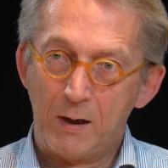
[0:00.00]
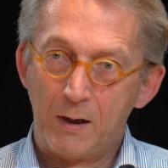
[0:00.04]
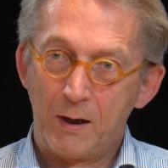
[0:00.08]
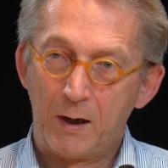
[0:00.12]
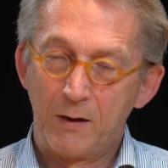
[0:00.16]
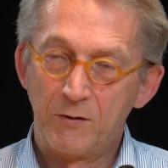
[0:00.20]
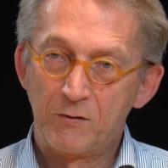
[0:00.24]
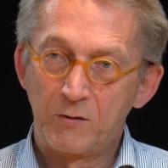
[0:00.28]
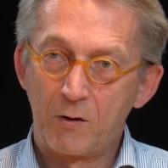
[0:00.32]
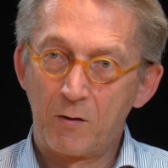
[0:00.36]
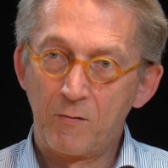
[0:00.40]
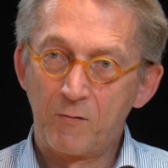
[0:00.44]

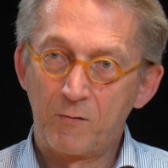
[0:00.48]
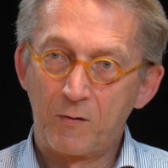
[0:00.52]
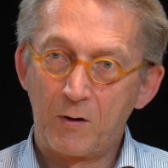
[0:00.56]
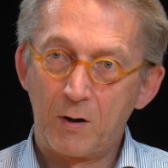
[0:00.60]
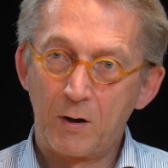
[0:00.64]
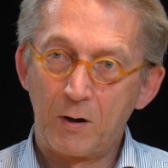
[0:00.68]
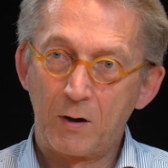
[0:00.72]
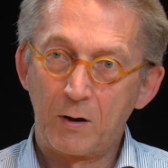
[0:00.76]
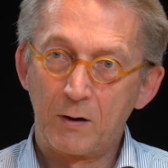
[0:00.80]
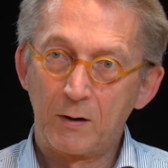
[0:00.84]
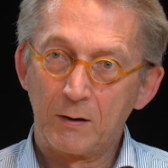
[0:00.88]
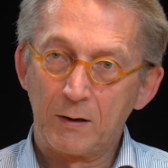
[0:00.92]
And so
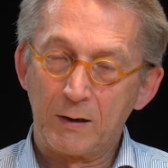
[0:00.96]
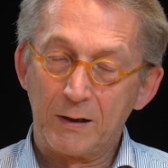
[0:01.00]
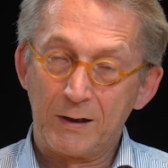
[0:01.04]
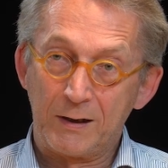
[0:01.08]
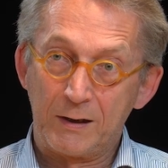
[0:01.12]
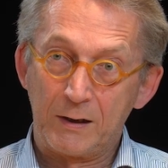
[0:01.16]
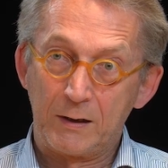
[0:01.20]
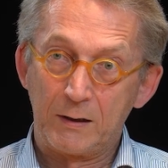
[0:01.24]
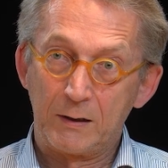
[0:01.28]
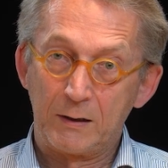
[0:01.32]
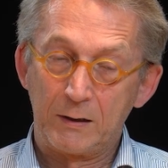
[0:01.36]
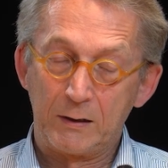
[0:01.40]
far,
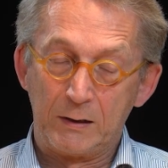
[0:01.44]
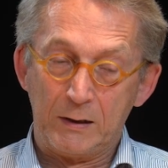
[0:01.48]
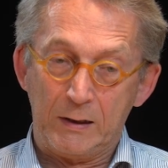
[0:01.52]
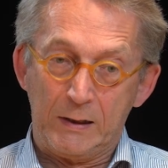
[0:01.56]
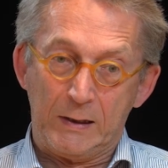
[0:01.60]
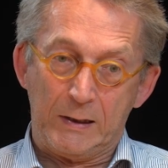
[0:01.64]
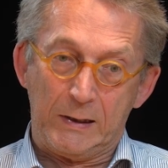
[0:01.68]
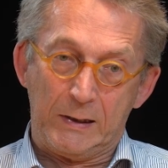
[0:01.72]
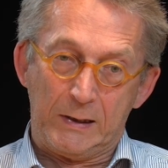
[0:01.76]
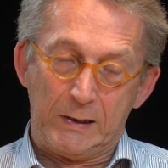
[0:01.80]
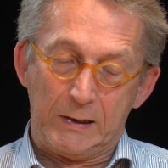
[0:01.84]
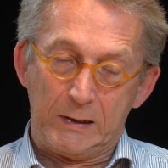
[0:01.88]

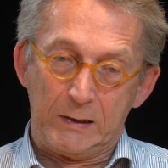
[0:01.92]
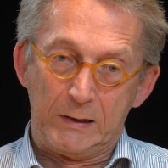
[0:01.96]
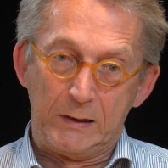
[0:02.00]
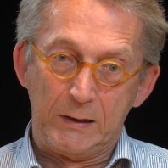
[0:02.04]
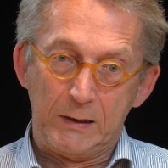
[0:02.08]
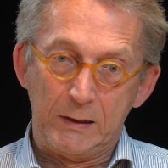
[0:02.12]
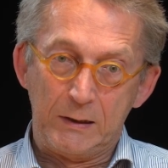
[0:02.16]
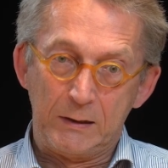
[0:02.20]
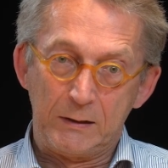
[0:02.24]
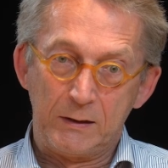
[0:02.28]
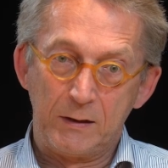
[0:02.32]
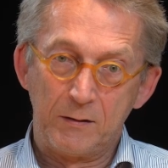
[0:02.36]

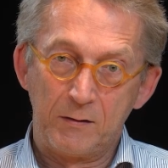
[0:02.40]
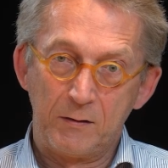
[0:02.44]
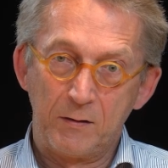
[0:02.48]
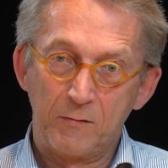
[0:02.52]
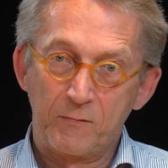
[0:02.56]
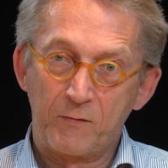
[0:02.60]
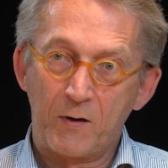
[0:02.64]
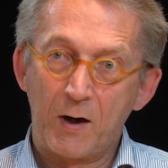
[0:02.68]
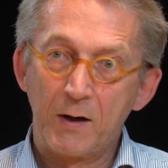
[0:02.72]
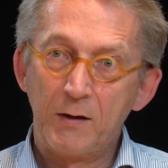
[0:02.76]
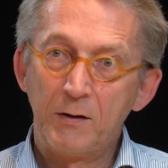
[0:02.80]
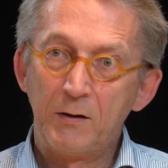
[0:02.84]

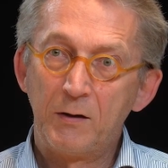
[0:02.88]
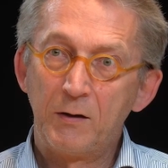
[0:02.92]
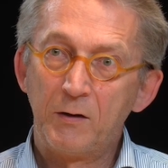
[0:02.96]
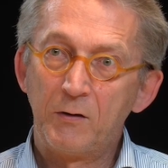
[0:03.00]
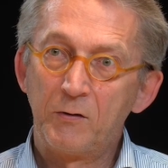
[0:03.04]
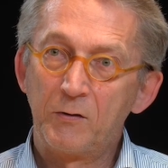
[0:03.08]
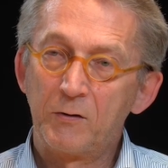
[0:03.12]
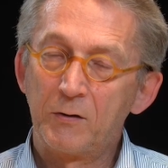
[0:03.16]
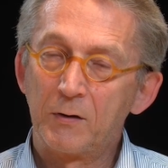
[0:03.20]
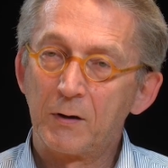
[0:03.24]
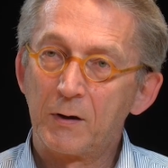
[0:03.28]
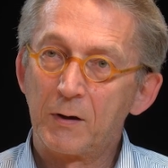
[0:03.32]
the
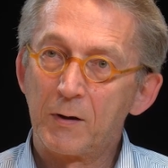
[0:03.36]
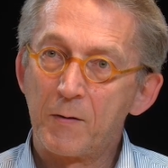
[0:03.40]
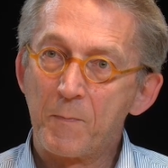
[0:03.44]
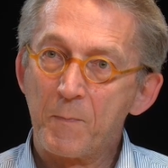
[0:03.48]
findings